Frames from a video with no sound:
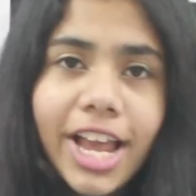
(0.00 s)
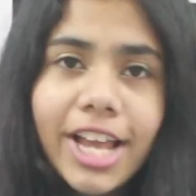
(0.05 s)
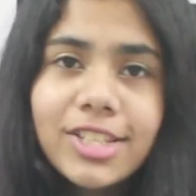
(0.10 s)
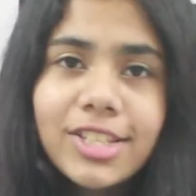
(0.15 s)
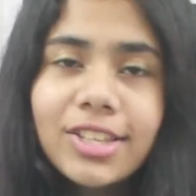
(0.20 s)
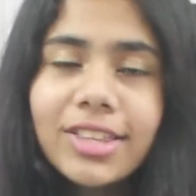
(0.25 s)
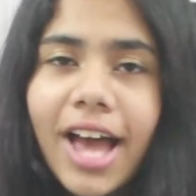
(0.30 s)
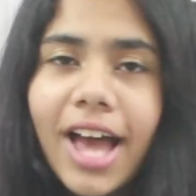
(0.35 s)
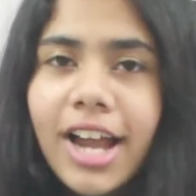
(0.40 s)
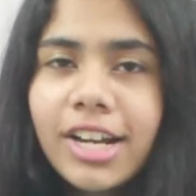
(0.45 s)

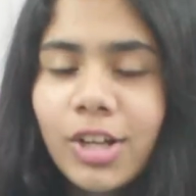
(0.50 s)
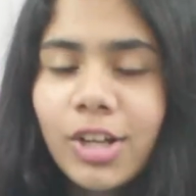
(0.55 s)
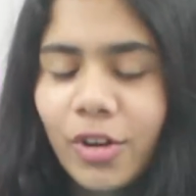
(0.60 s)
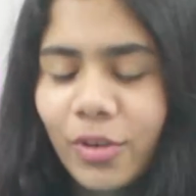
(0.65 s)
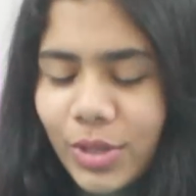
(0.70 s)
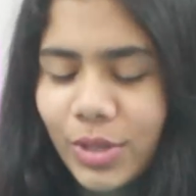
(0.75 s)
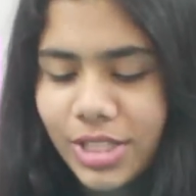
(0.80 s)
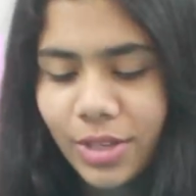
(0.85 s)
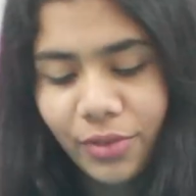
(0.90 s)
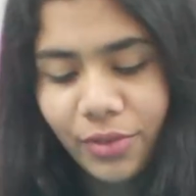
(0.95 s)
guys, so
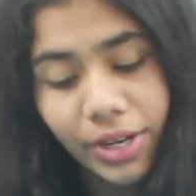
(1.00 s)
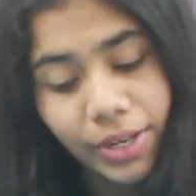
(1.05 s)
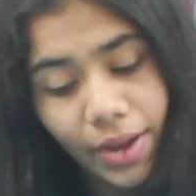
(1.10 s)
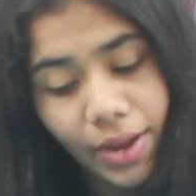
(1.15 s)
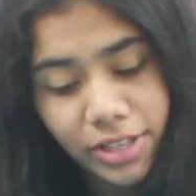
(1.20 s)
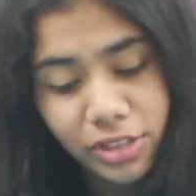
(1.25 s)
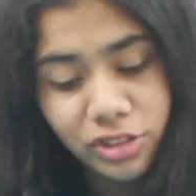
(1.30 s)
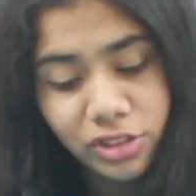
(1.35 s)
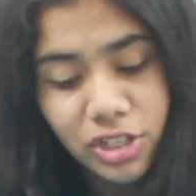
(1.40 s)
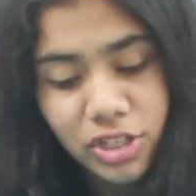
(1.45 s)
that was the
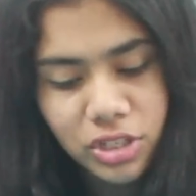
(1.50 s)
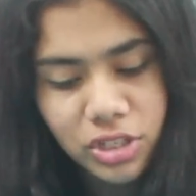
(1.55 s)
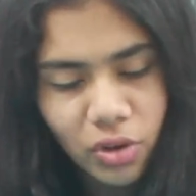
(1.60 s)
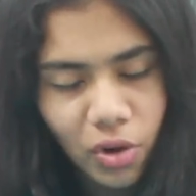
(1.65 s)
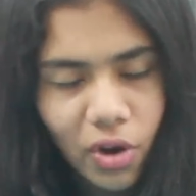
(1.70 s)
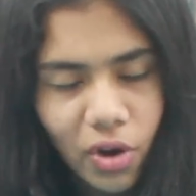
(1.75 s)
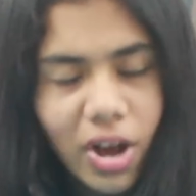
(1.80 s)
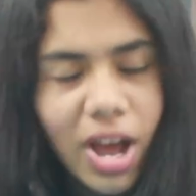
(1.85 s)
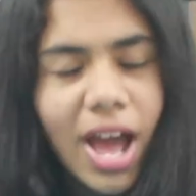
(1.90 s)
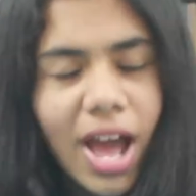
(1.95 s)
video you just
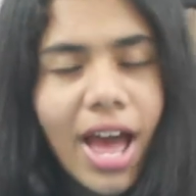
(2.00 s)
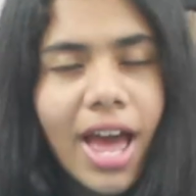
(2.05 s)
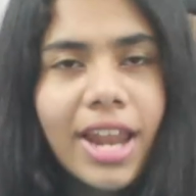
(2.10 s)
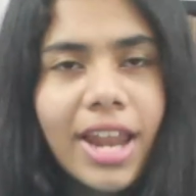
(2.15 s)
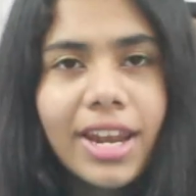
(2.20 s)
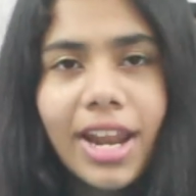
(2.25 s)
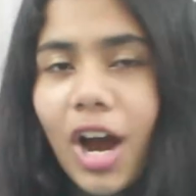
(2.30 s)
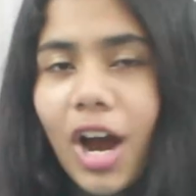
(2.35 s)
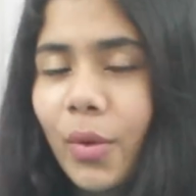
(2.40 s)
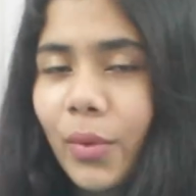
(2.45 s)
saw.
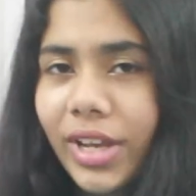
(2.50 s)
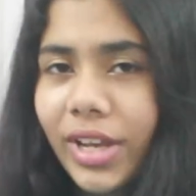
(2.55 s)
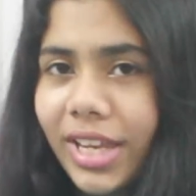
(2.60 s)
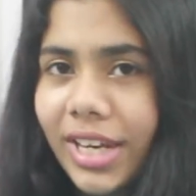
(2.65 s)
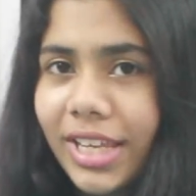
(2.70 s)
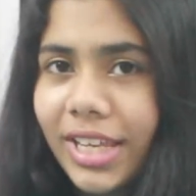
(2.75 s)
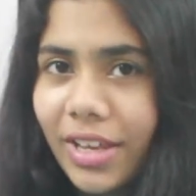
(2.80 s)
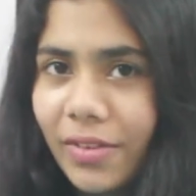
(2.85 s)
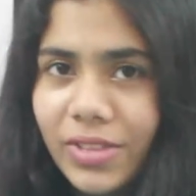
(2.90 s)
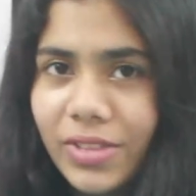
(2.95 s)
Now we're
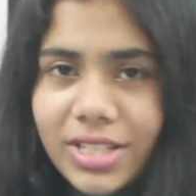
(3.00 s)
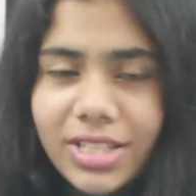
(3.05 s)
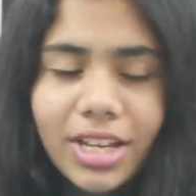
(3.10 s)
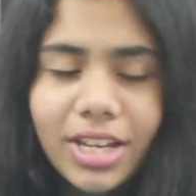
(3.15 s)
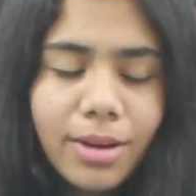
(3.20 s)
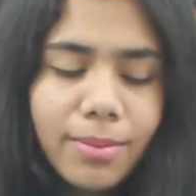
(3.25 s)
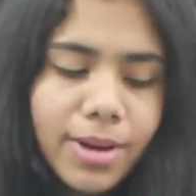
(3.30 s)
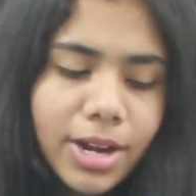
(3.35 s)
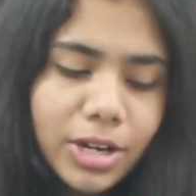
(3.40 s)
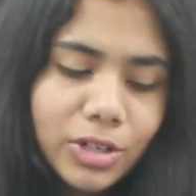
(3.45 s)
gonna give this
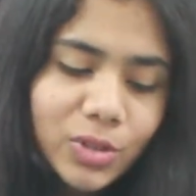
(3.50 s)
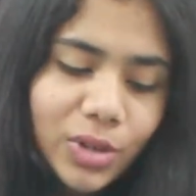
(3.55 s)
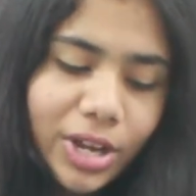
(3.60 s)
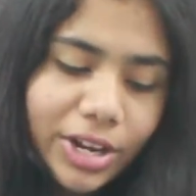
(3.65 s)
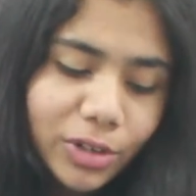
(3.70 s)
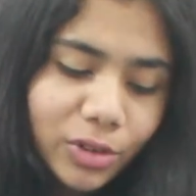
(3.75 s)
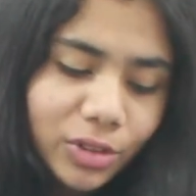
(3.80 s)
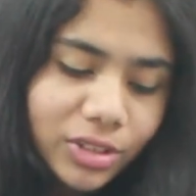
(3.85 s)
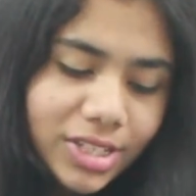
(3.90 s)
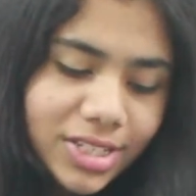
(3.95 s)
a command. So
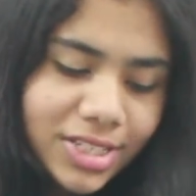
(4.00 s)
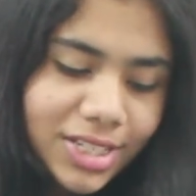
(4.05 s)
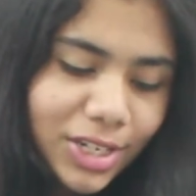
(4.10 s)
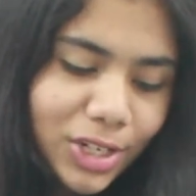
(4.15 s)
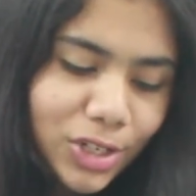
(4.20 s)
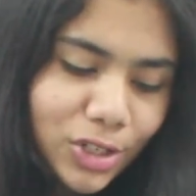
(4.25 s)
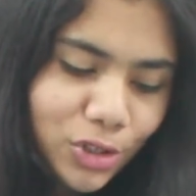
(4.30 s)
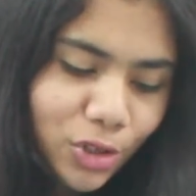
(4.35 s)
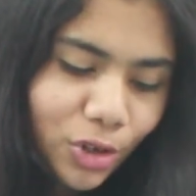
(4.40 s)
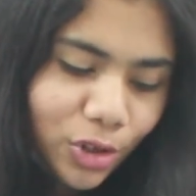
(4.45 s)
I took the
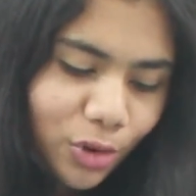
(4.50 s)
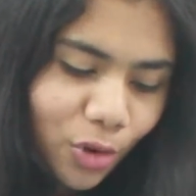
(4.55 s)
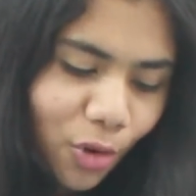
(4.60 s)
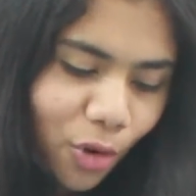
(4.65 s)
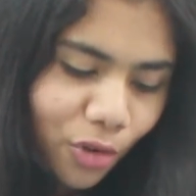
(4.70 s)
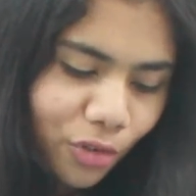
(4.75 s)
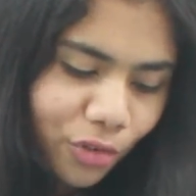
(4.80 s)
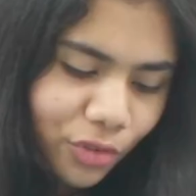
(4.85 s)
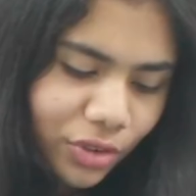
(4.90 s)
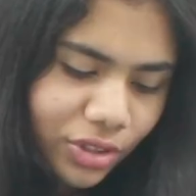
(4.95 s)
screenshot
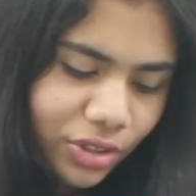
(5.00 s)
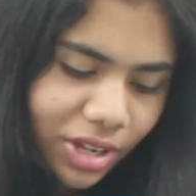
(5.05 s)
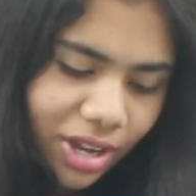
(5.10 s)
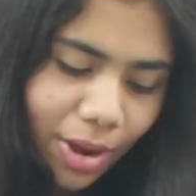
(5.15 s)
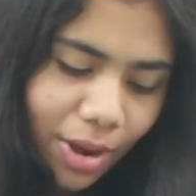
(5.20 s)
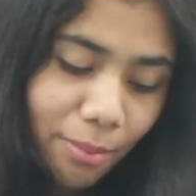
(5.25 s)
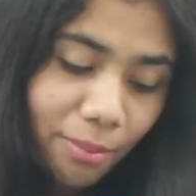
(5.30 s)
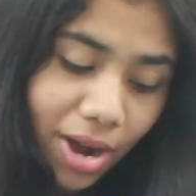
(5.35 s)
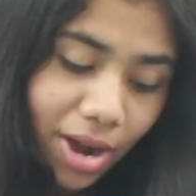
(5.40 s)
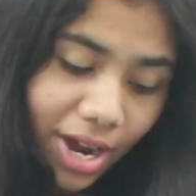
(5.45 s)
of the
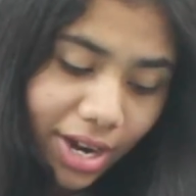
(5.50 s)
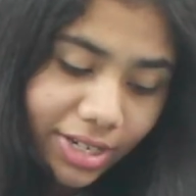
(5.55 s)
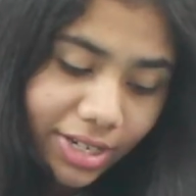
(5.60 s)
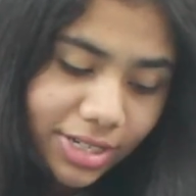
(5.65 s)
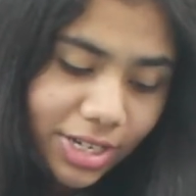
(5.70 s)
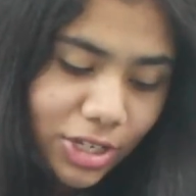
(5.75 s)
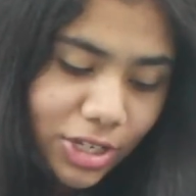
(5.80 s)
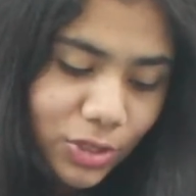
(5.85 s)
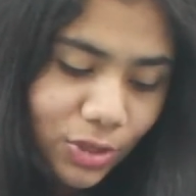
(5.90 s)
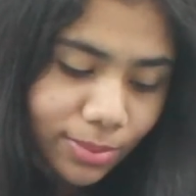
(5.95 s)

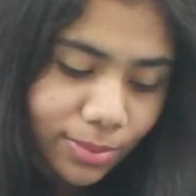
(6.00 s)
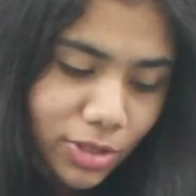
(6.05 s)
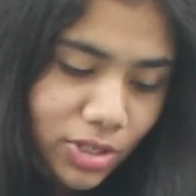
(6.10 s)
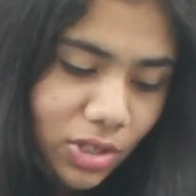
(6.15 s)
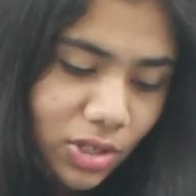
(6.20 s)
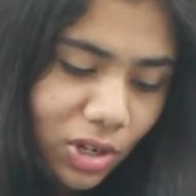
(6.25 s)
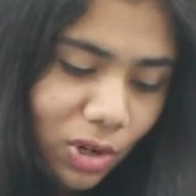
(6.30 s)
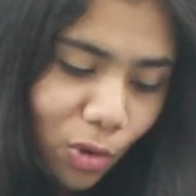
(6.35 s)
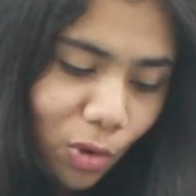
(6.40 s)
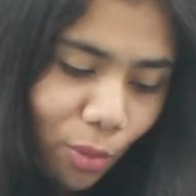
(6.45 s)
command. So I'm
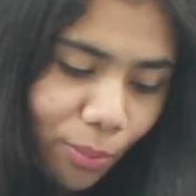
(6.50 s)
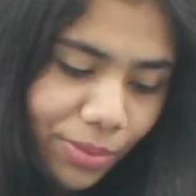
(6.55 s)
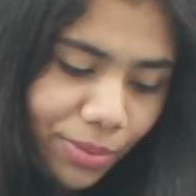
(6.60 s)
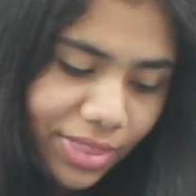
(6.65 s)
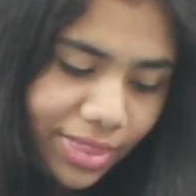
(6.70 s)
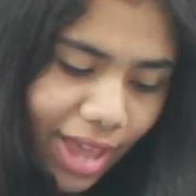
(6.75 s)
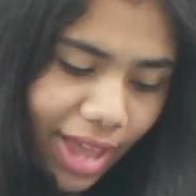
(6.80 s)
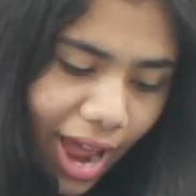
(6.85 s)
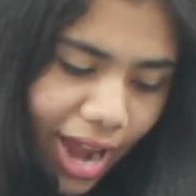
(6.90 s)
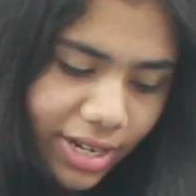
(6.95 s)
just gonna
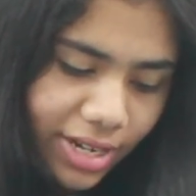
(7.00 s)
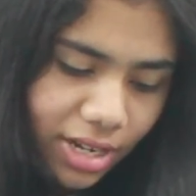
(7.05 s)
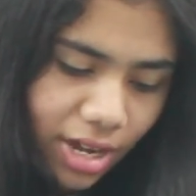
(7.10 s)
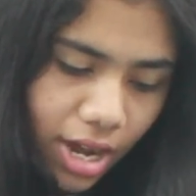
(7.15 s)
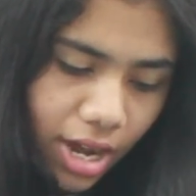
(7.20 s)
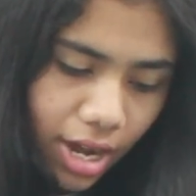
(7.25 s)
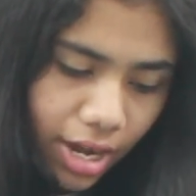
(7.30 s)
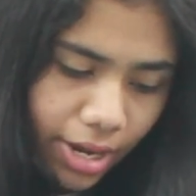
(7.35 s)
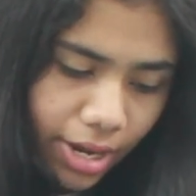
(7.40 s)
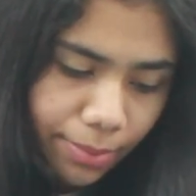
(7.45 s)
open that
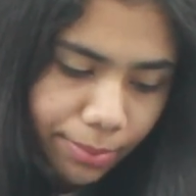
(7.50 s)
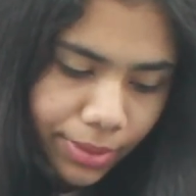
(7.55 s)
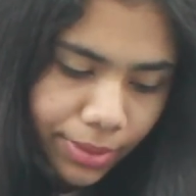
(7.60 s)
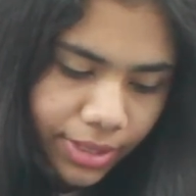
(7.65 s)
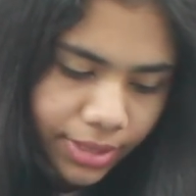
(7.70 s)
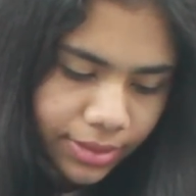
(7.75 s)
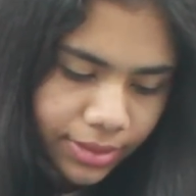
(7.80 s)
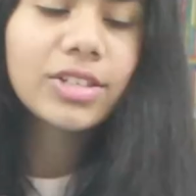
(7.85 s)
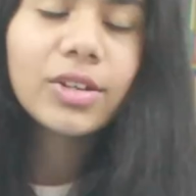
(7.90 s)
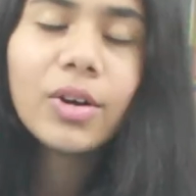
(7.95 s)
up.
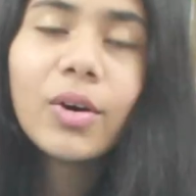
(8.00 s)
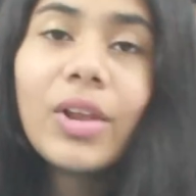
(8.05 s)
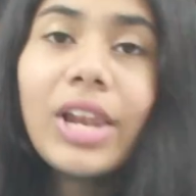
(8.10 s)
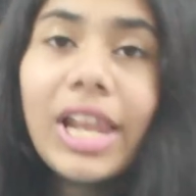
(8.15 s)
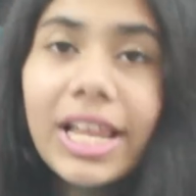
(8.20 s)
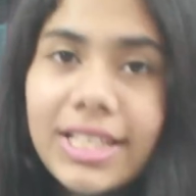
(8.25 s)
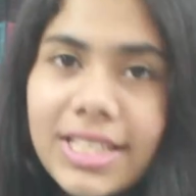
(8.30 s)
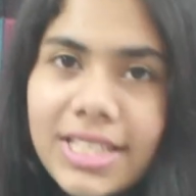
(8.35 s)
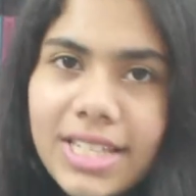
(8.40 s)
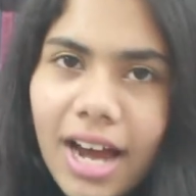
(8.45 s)
So
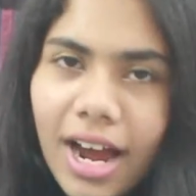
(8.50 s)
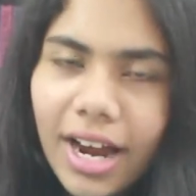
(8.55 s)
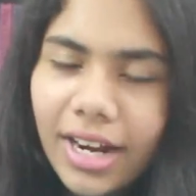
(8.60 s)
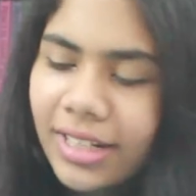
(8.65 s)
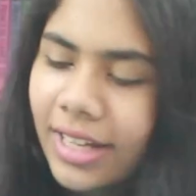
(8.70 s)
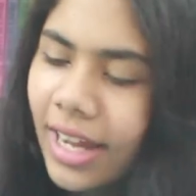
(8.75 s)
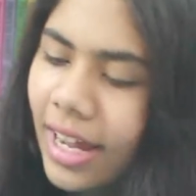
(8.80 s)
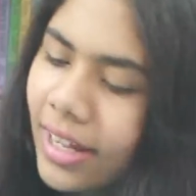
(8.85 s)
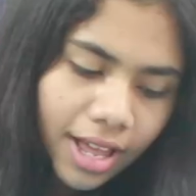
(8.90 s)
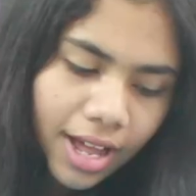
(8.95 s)
let's
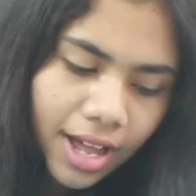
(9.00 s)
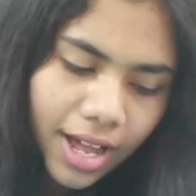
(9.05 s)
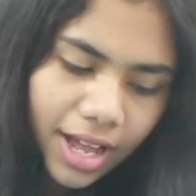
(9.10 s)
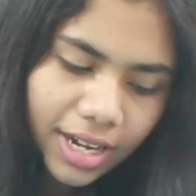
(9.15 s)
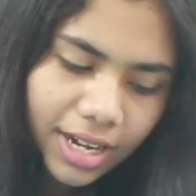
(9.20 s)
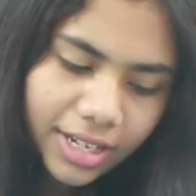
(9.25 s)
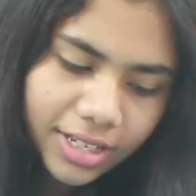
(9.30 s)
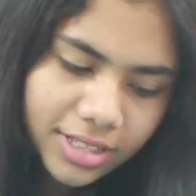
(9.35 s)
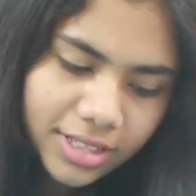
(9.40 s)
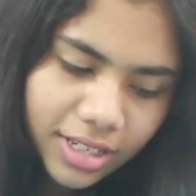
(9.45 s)
start.
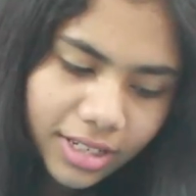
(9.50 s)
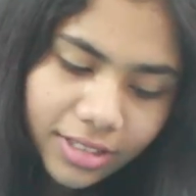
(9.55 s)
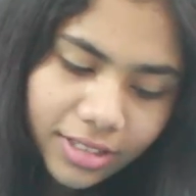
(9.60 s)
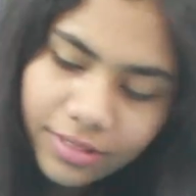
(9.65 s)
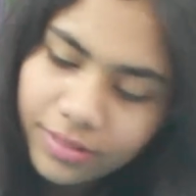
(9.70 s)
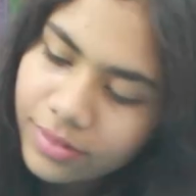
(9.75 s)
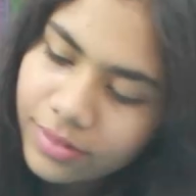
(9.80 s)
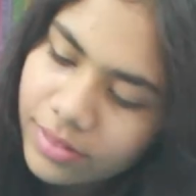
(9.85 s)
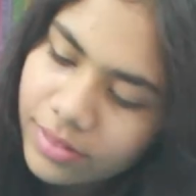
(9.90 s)
Alexa,